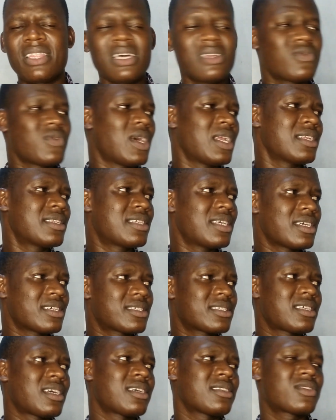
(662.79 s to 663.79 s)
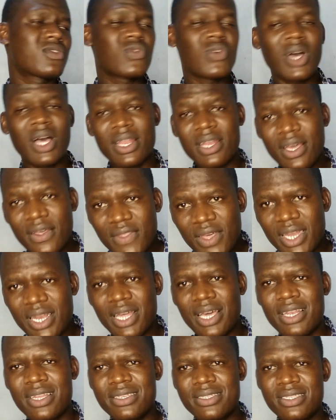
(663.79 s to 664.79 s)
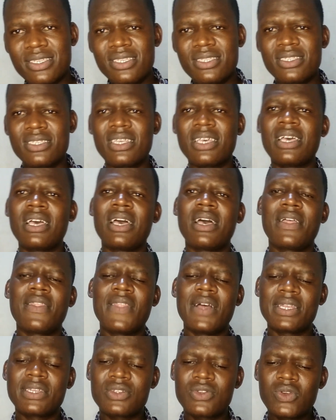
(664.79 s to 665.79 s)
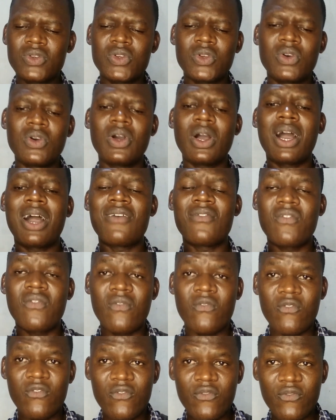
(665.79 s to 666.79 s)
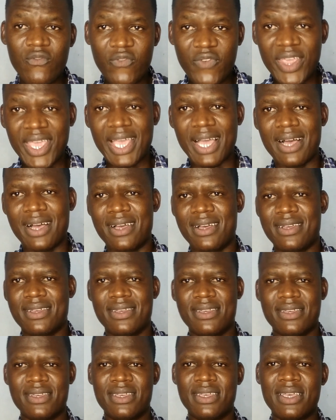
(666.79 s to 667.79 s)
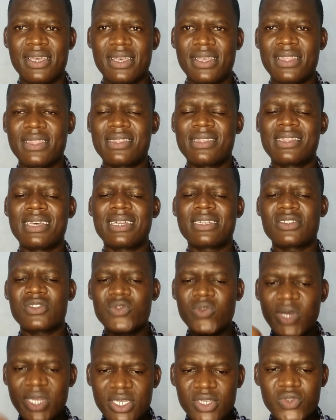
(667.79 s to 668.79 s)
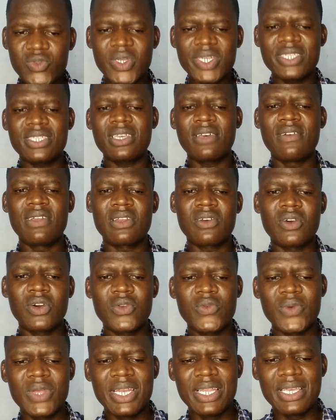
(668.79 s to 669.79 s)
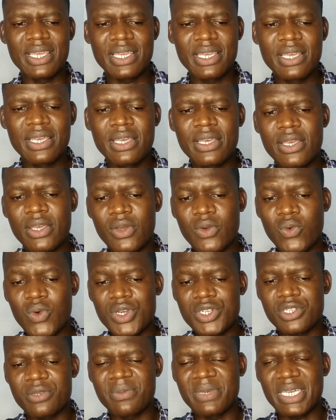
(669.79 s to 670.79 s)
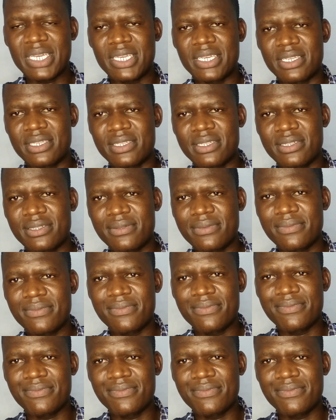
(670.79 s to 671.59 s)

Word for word: That one takes us to another analysis that Ruto have fear that 2027, God willing, he won't make it.